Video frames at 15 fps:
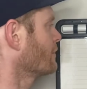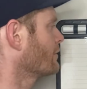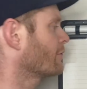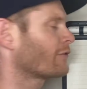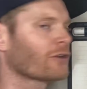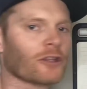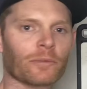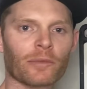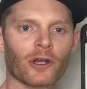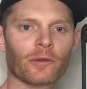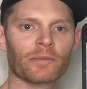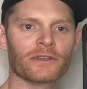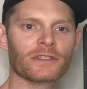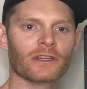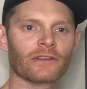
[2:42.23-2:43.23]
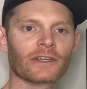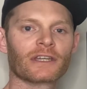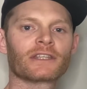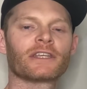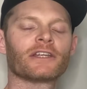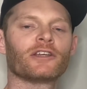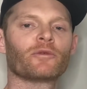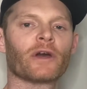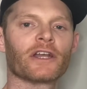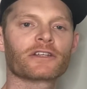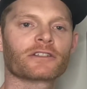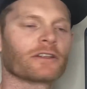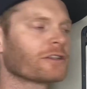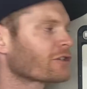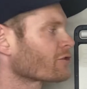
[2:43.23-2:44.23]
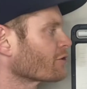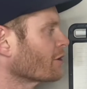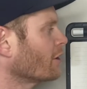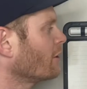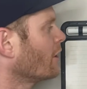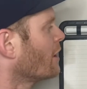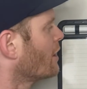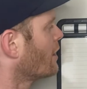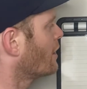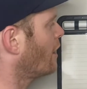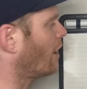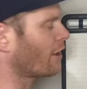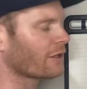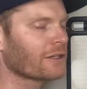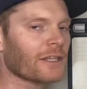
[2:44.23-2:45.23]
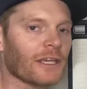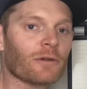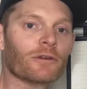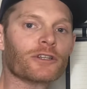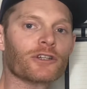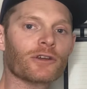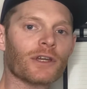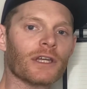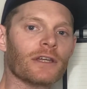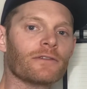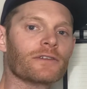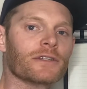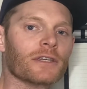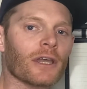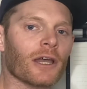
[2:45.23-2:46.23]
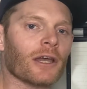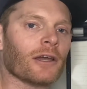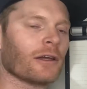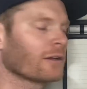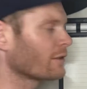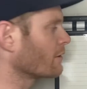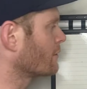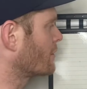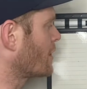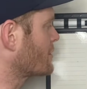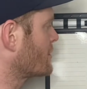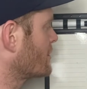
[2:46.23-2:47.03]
for the purpose of the continuation of this drill, our D retrieves, does the